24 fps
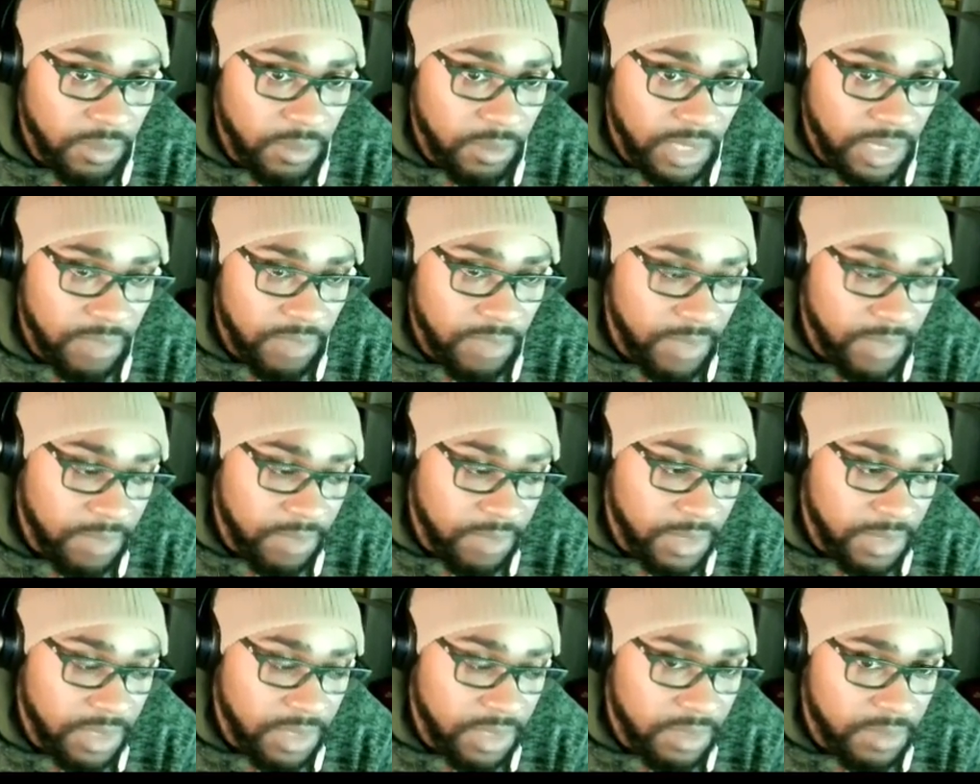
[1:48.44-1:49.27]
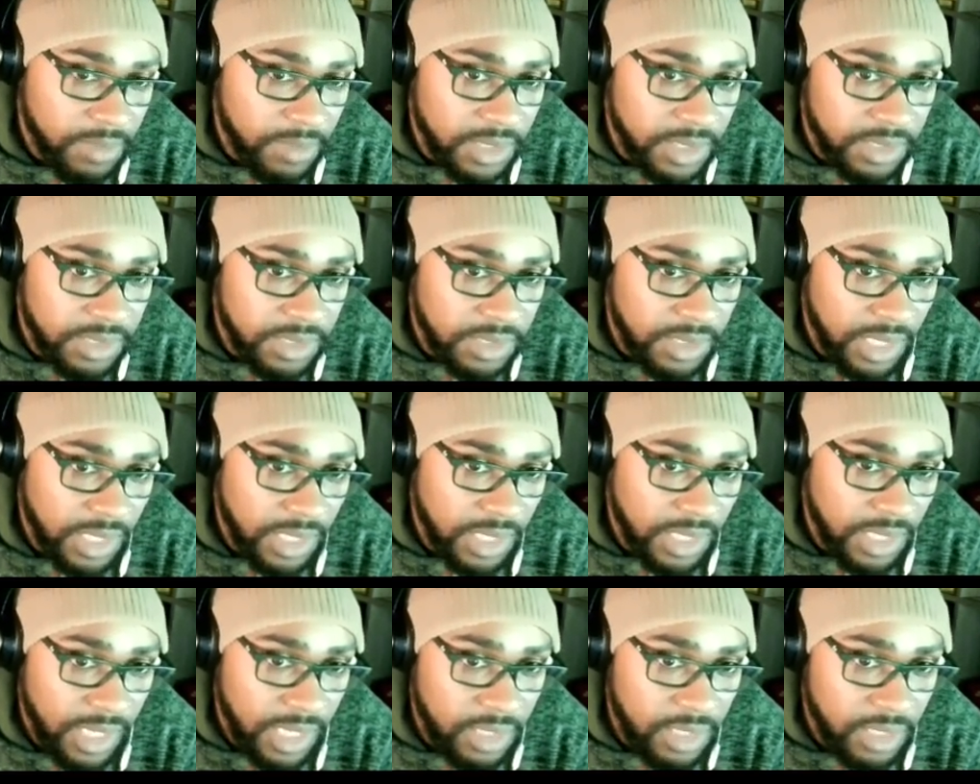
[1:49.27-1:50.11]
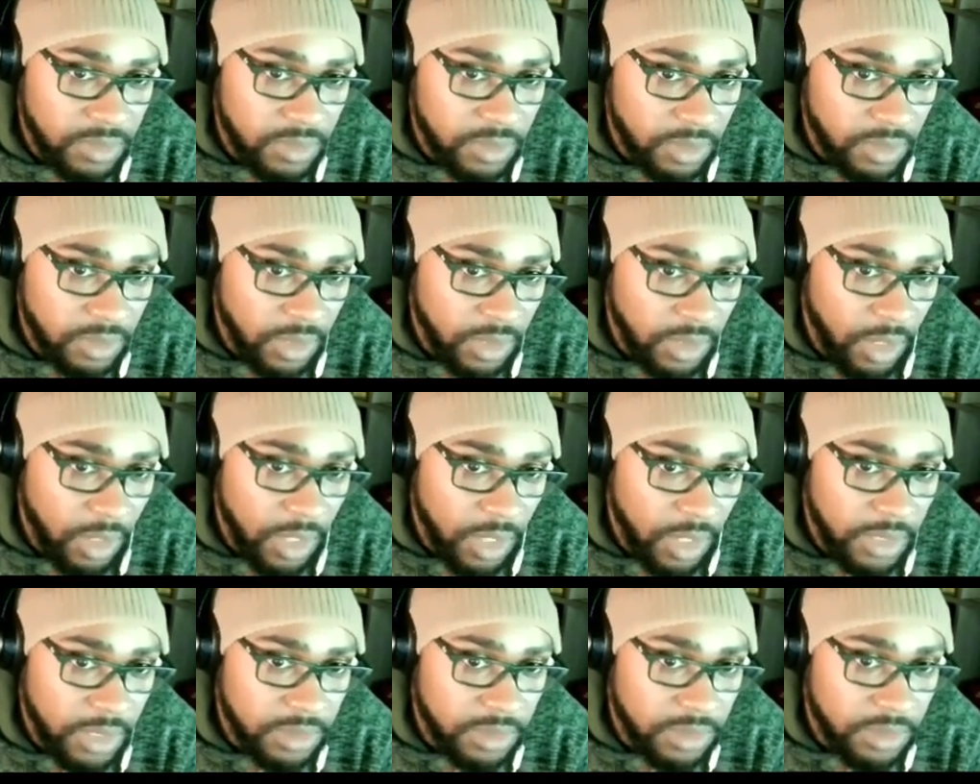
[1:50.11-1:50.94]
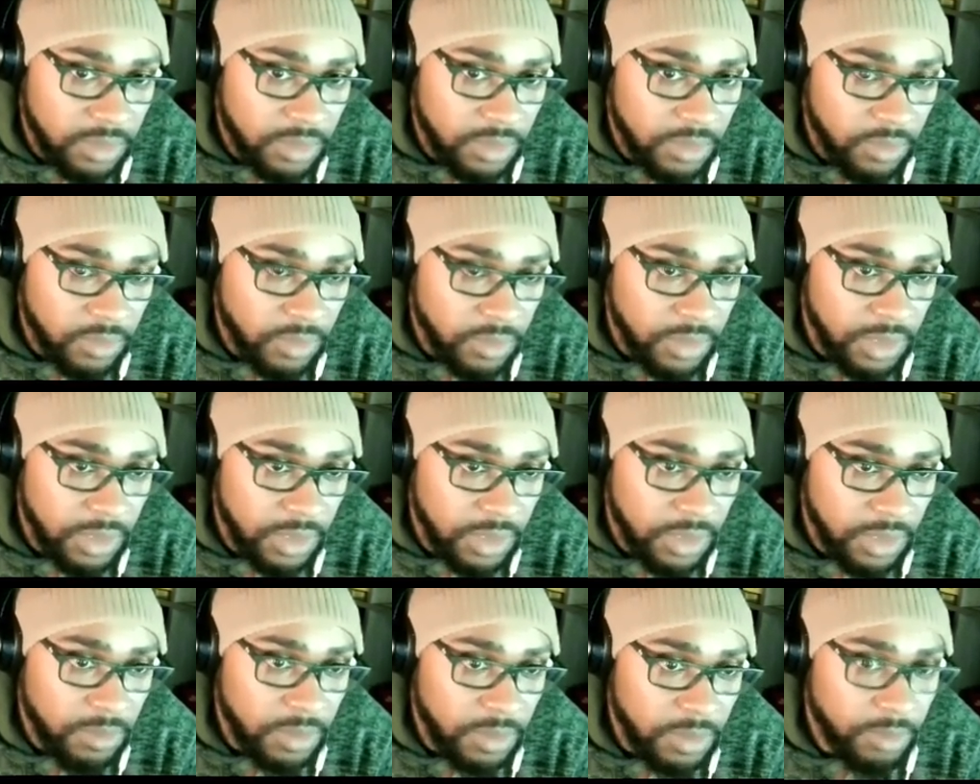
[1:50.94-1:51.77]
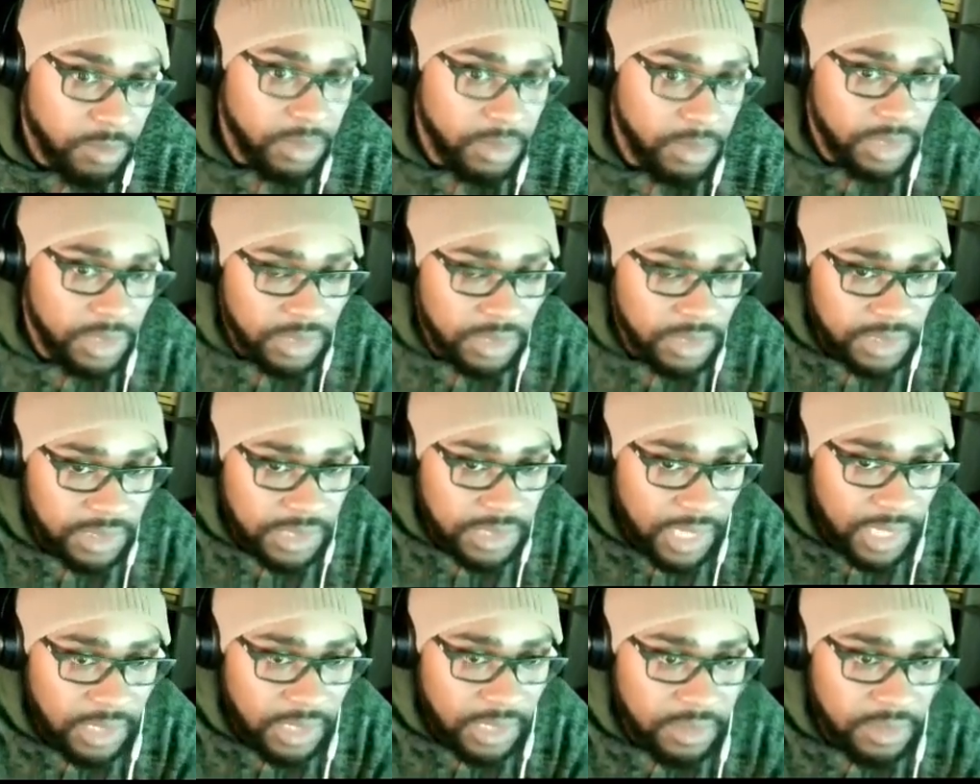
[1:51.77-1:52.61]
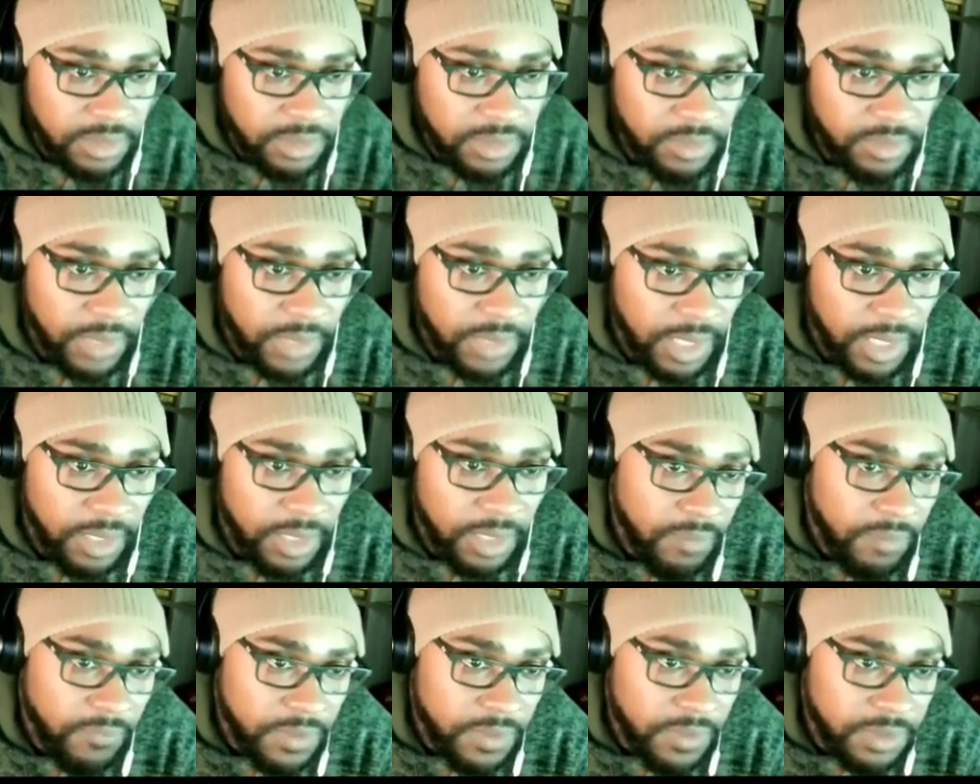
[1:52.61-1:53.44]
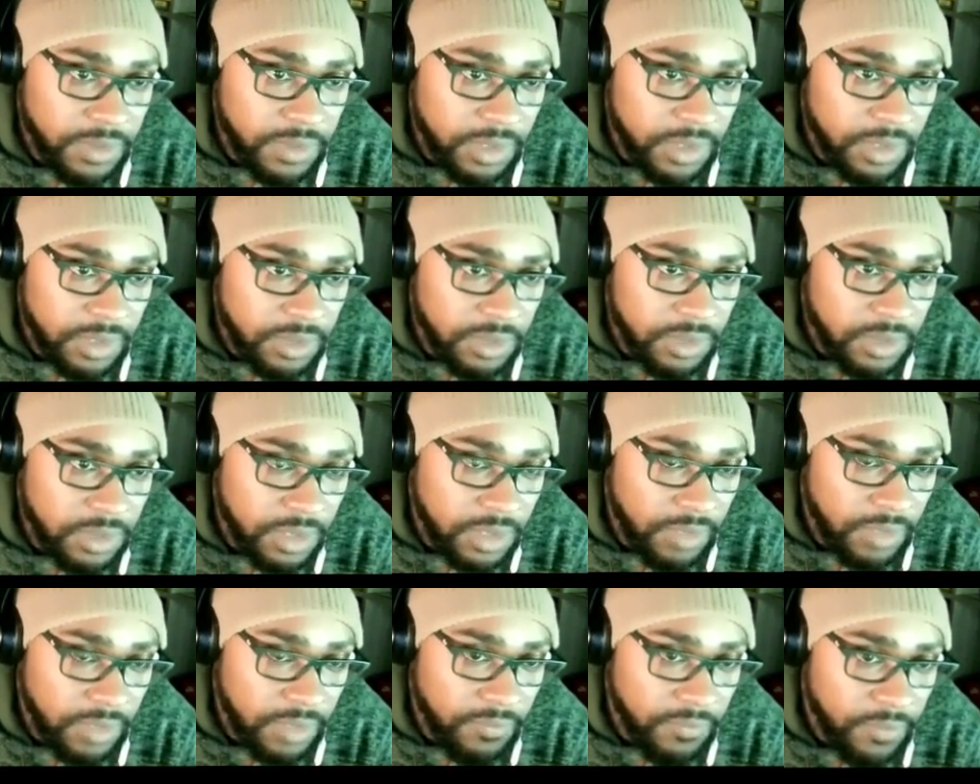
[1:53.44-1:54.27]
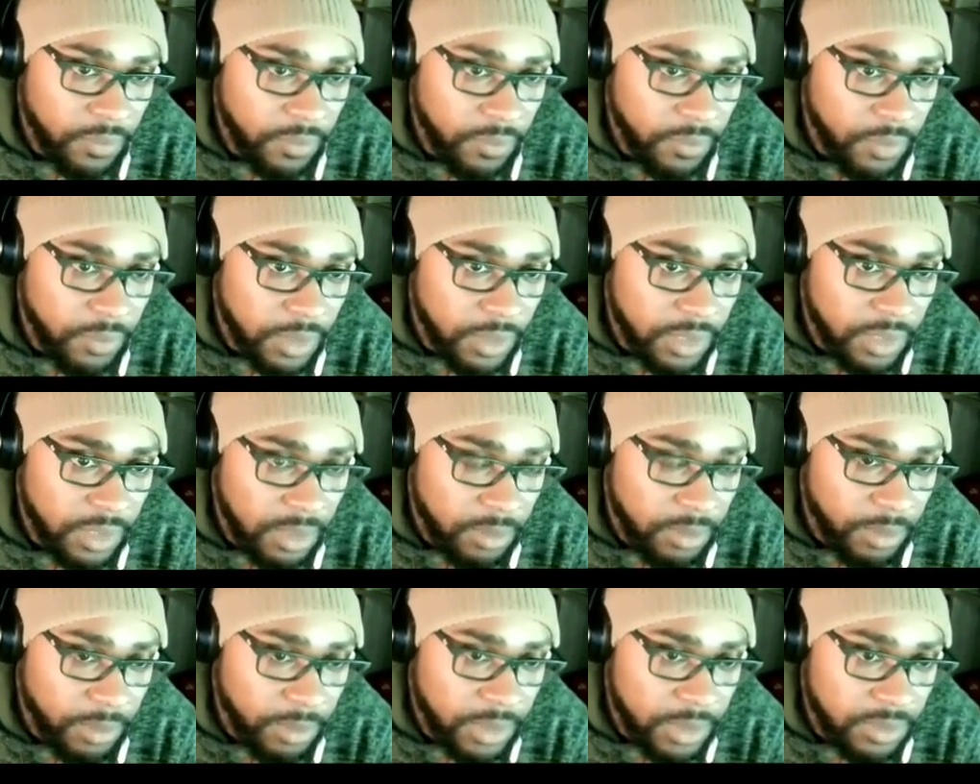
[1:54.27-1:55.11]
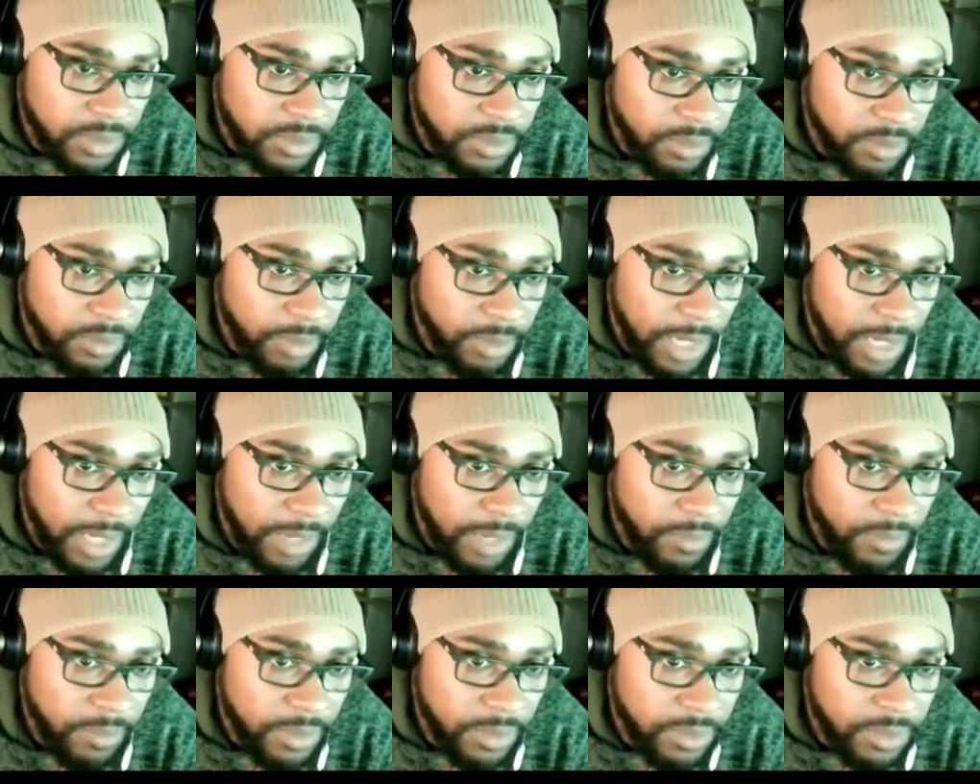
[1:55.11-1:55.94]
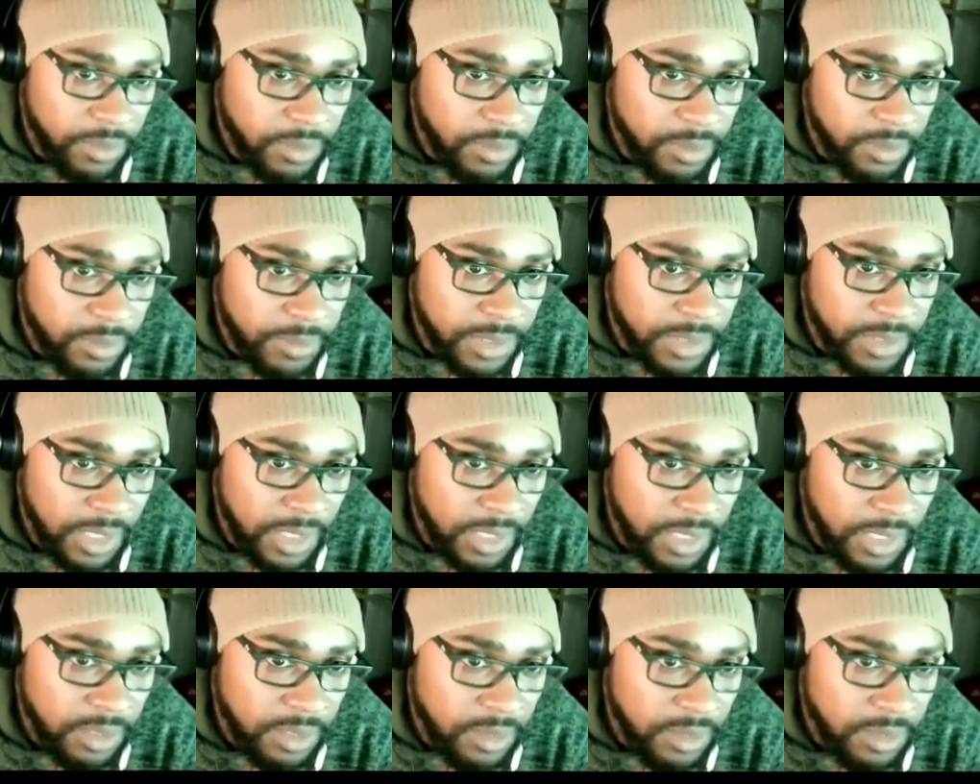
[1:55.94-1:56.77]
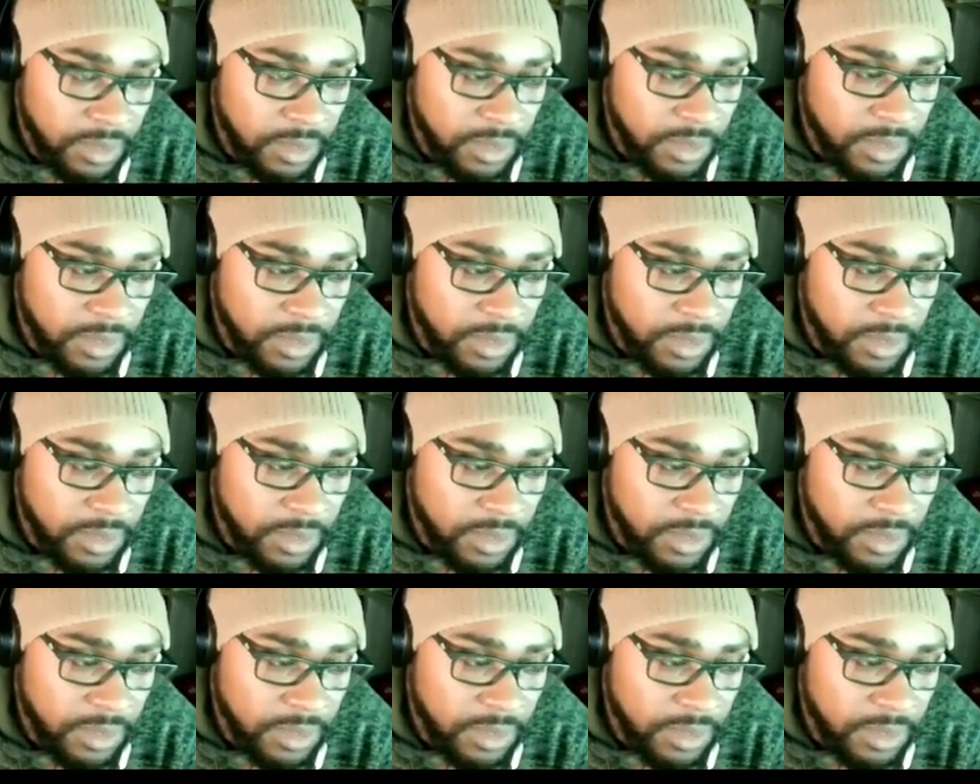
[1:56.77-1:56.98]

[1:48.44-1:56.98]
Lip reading: they may become disengaged, lost, or completely silenced, right? Versus if you're a person in power, you know what I'm saying?